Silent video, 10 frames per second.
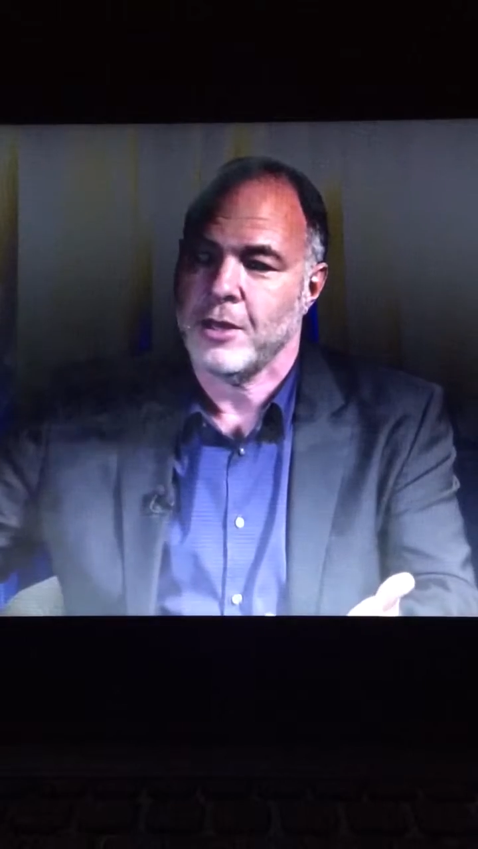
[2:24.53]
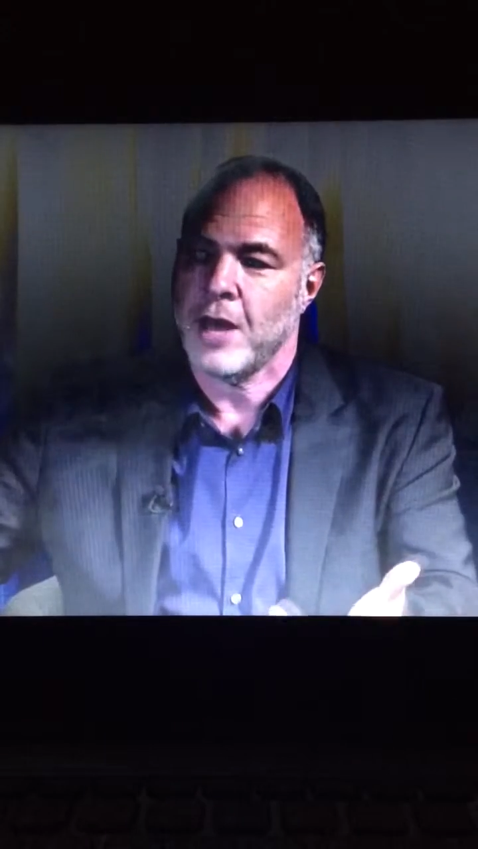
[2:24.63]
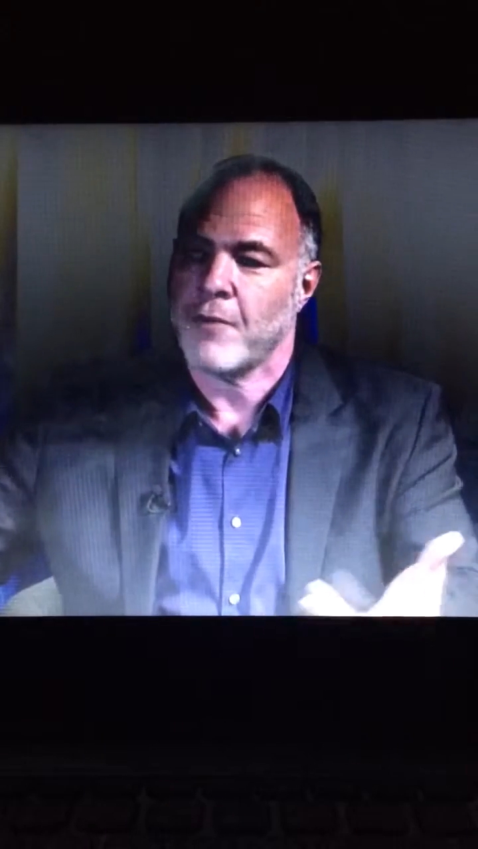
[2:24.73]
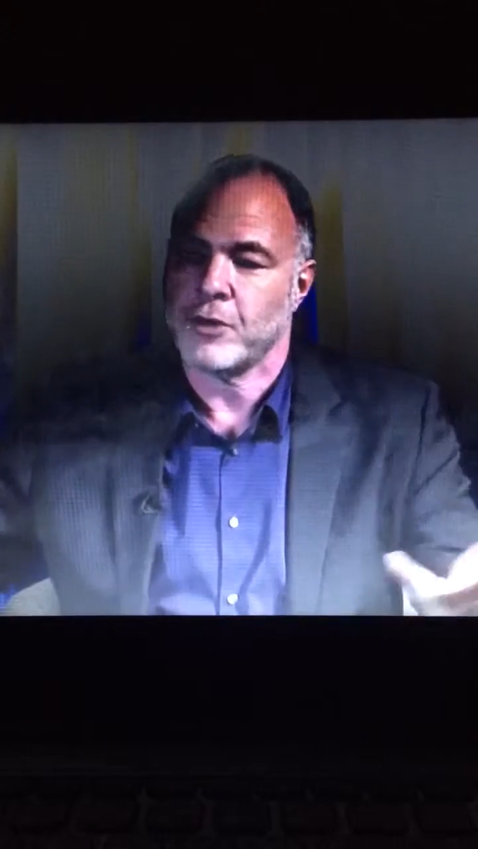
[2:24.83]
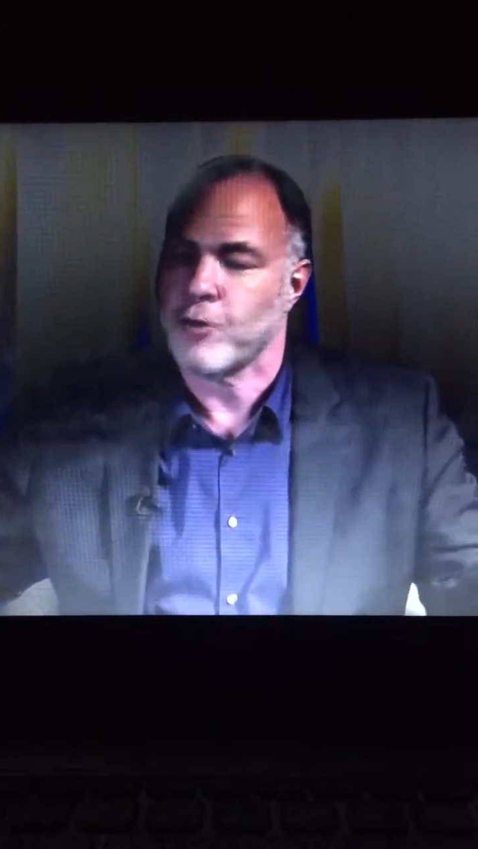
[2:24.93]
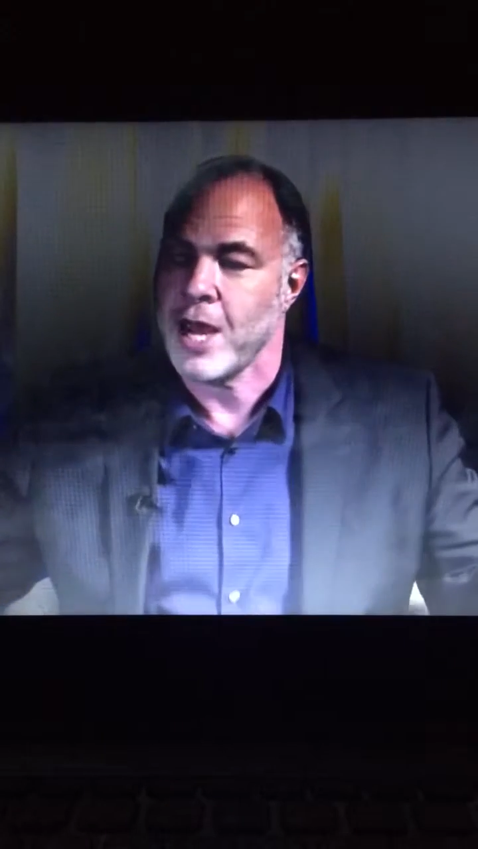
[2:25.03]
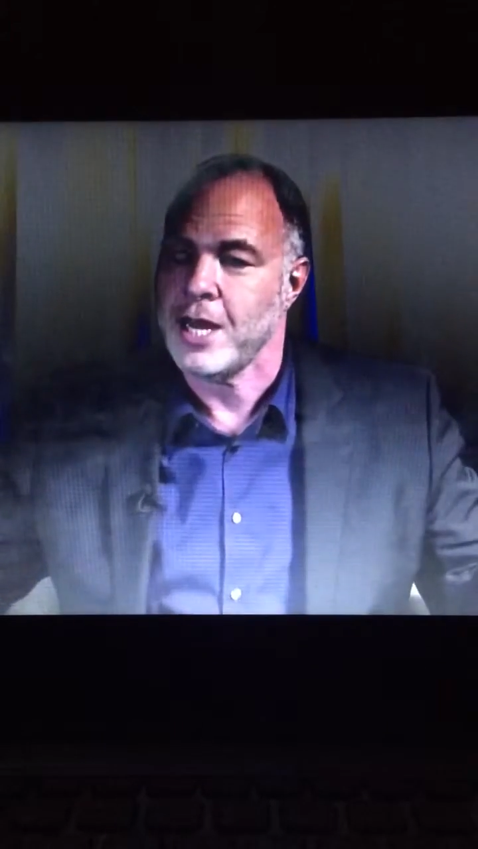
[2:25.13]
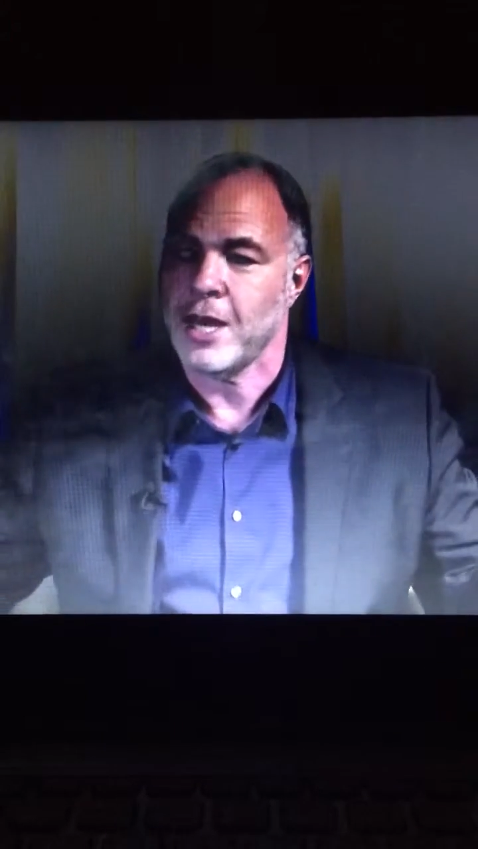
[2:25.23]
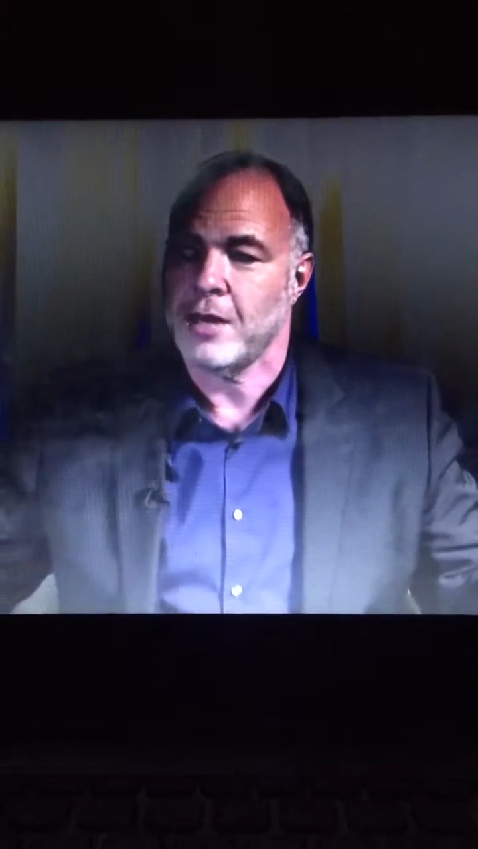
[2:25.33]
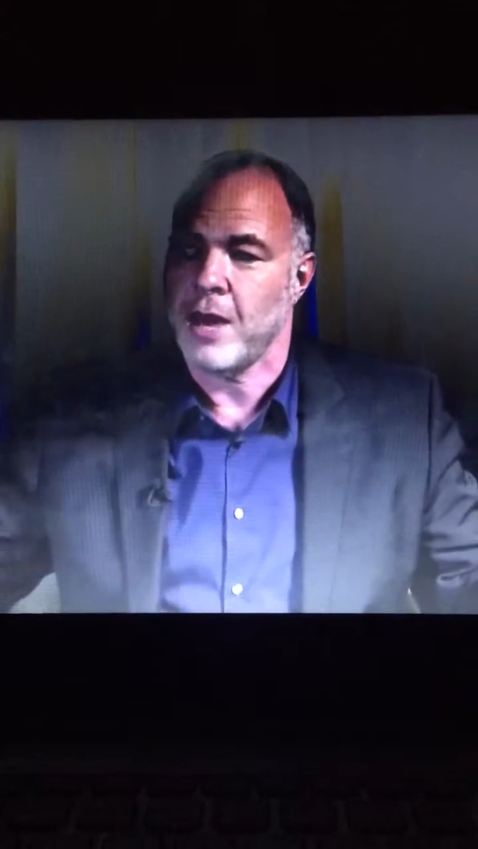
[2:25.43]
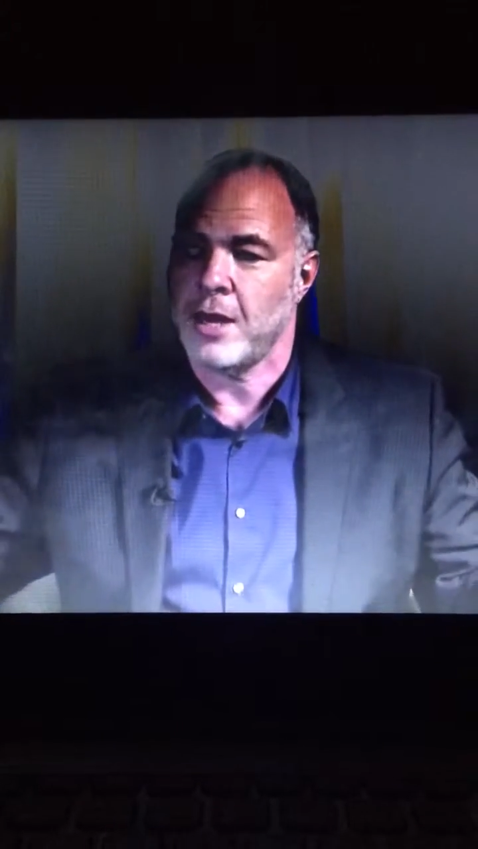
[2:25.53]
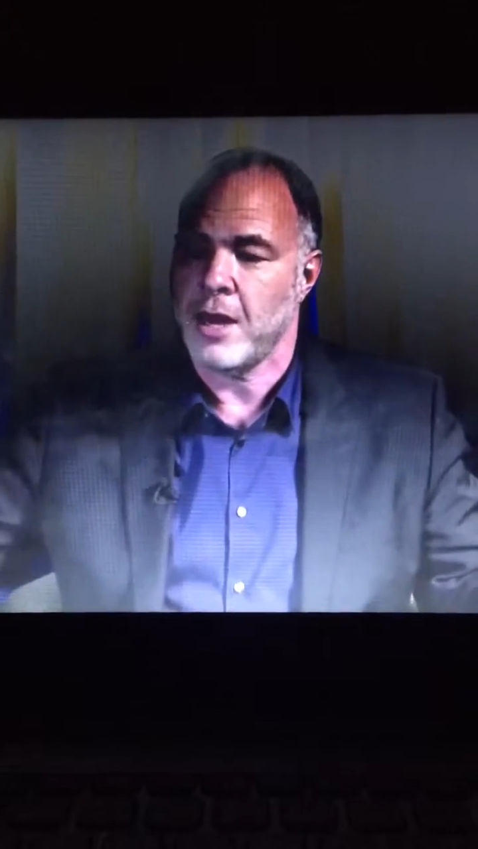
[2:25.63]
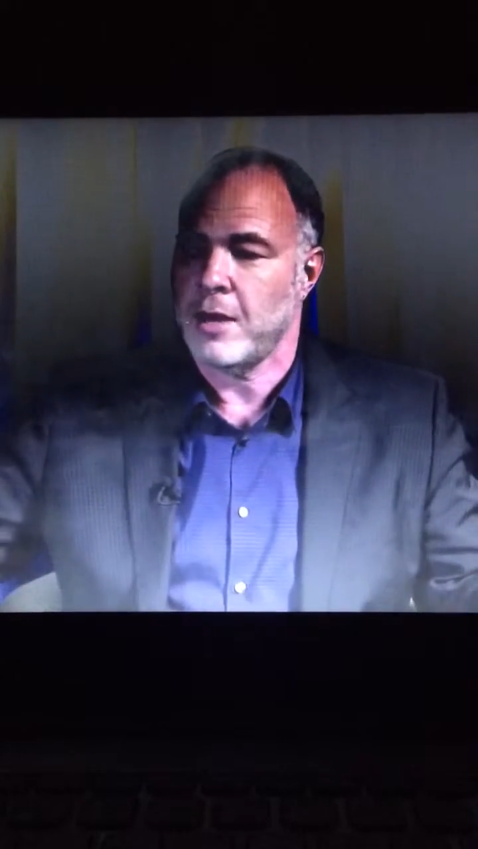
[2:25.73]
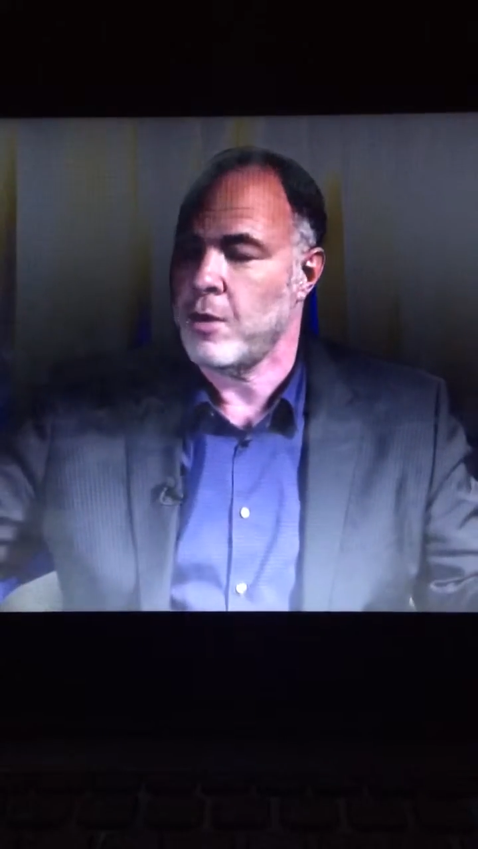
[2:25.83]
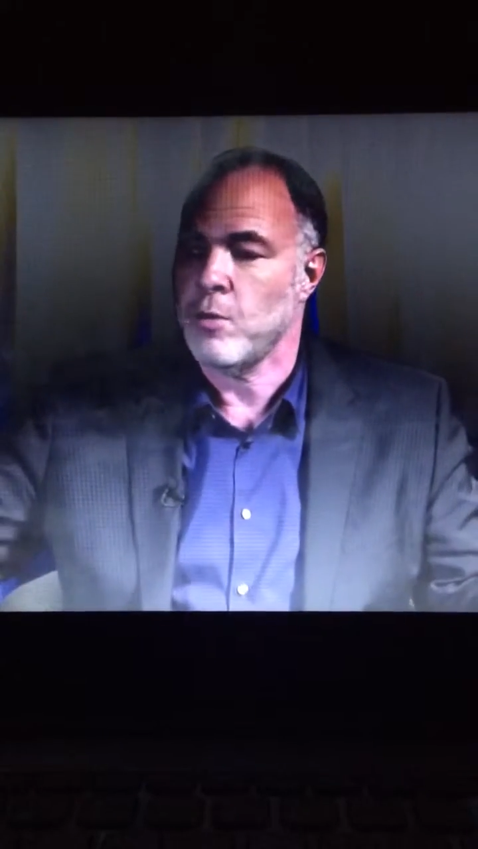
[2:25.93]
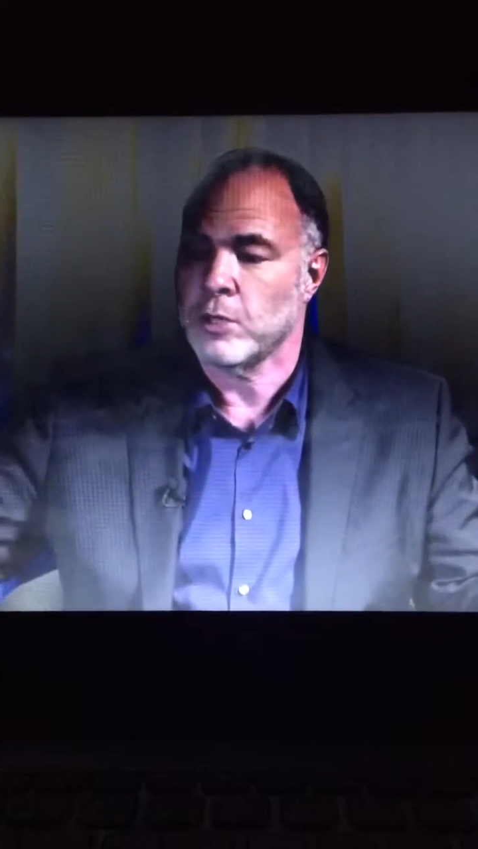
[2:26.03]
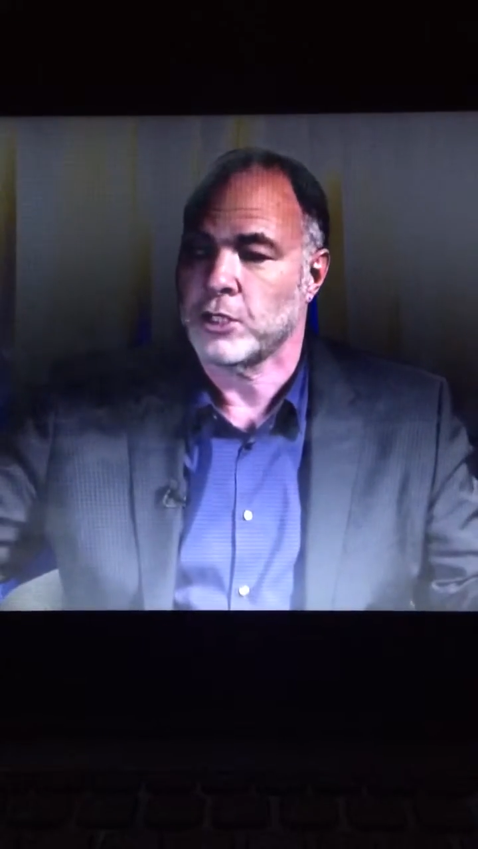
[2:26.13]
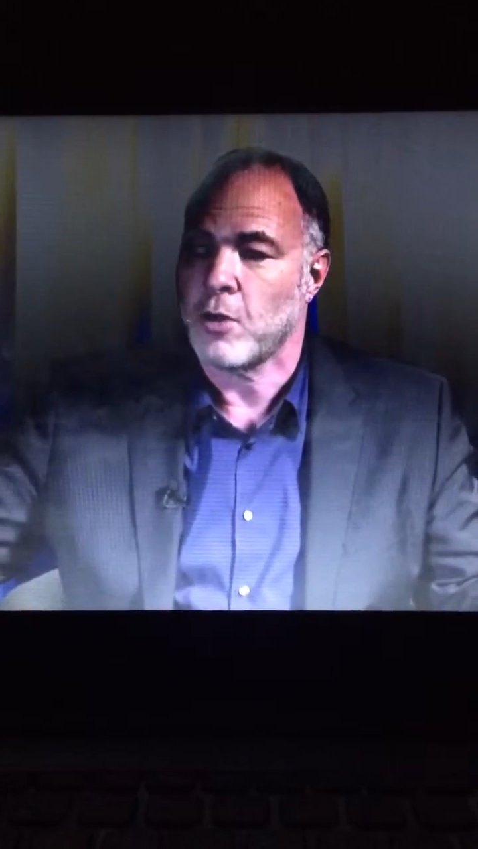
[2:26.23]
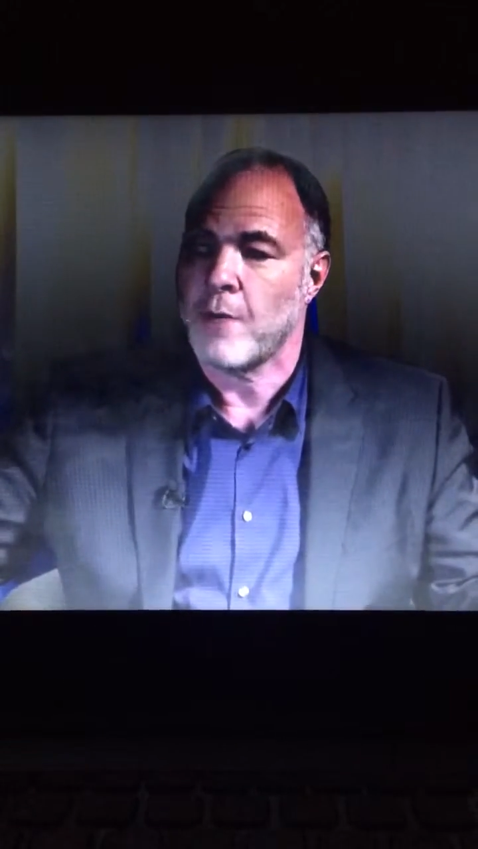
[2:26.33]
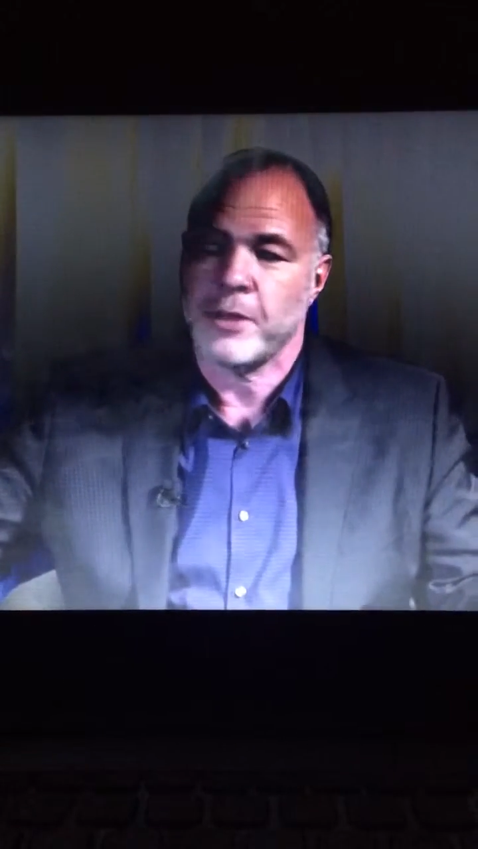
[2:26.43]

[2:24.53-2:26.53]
You'll have a training, and who will show up?